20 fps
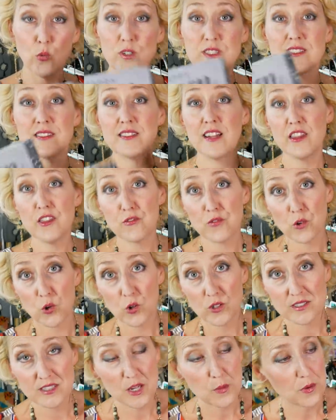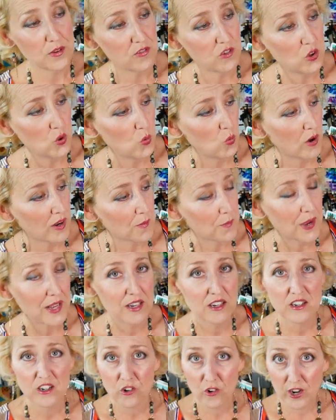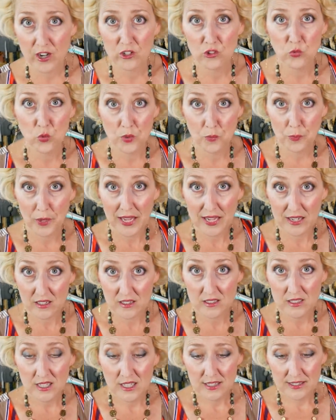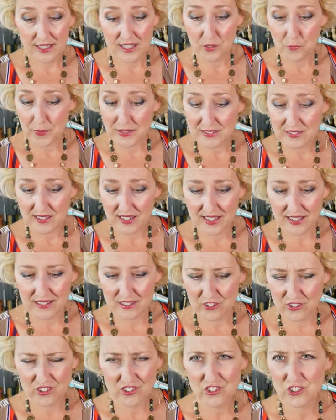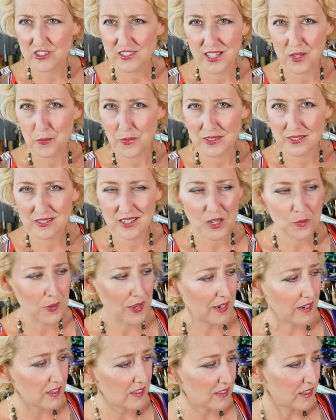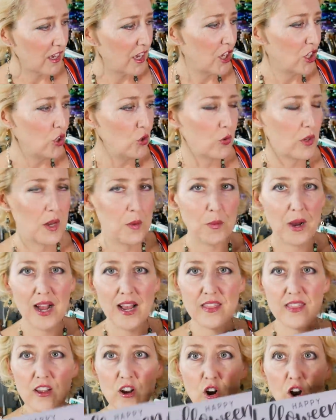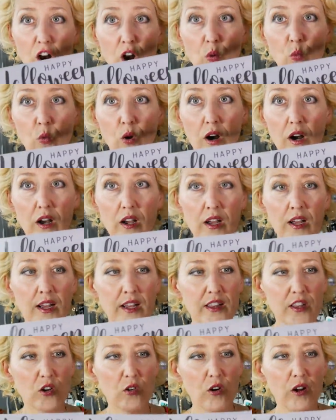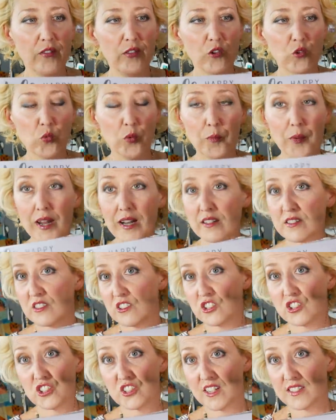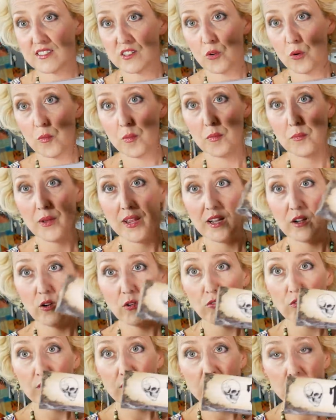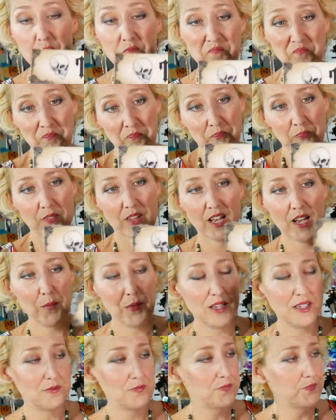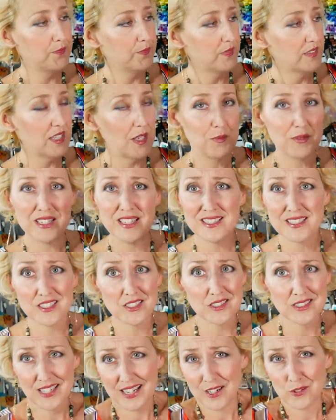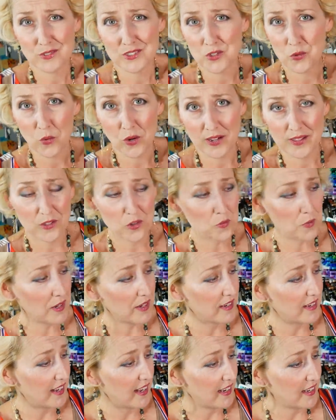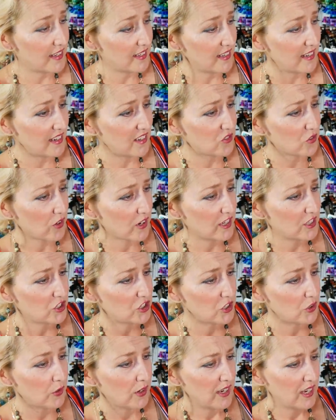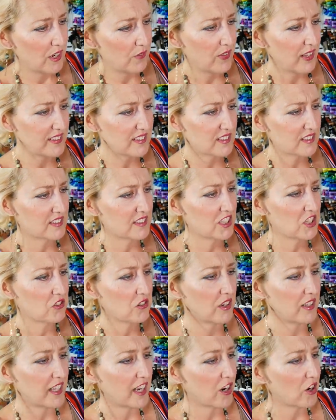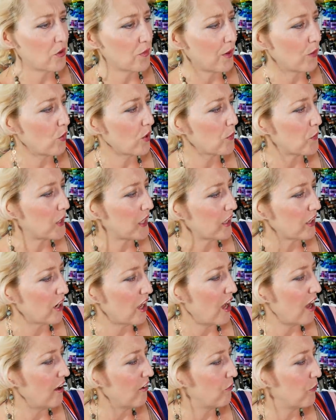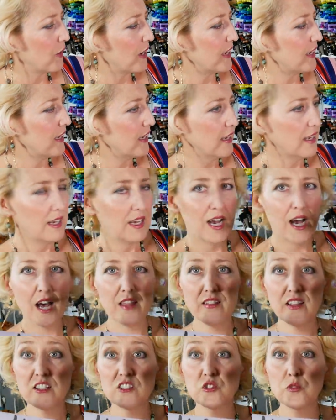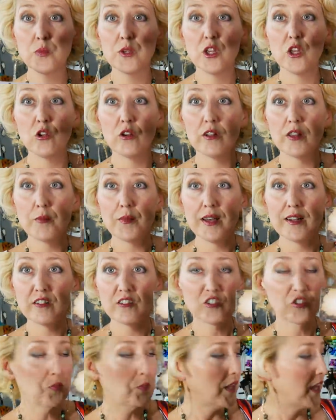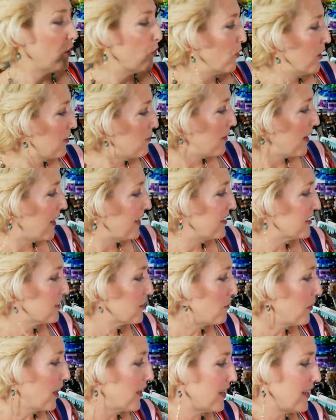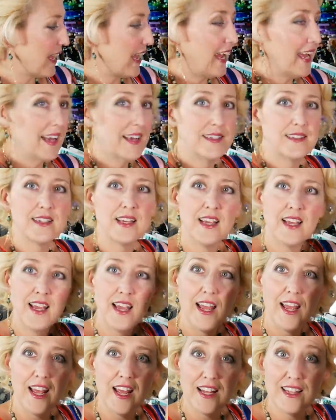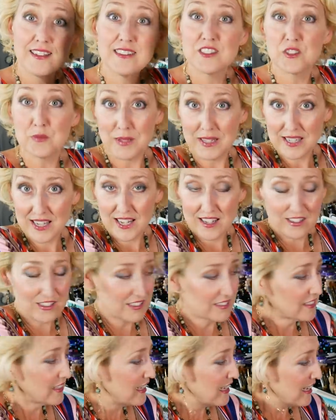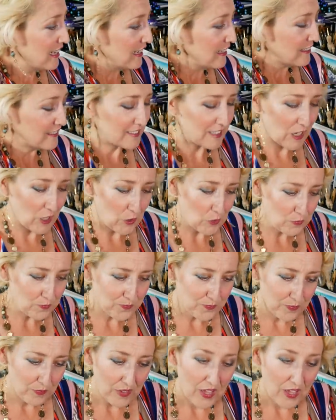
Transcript: which is another frugal tip if you want to paint on a cradled wood panel, like Masonite, these are just like Masonite panels. You can buy their artwork that are on those wood panels and just gesso them and paint over them. I mean, same deal. I don't see why there'd be any, any sort of issue. If that's a sticker on there, you might want to peel it off, but I thought this would be cute on the mantle display with my disembodied hand and smelly candles. So,